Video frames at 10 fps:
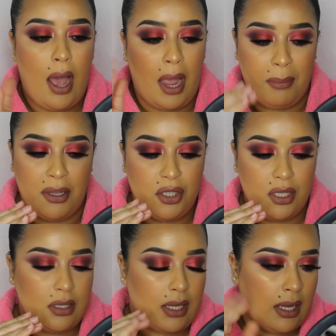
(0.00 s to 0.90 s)
I
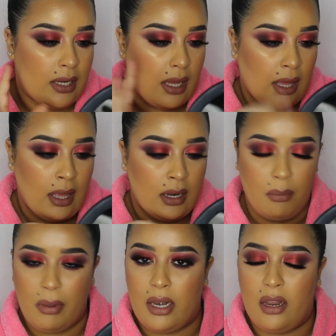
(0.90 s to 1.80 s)
mentioned it in the
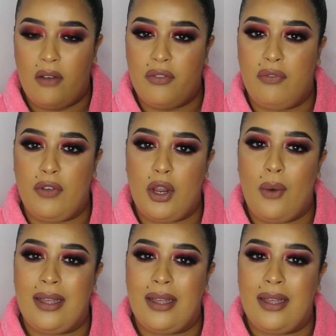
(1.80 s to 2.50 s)
beginning of the video.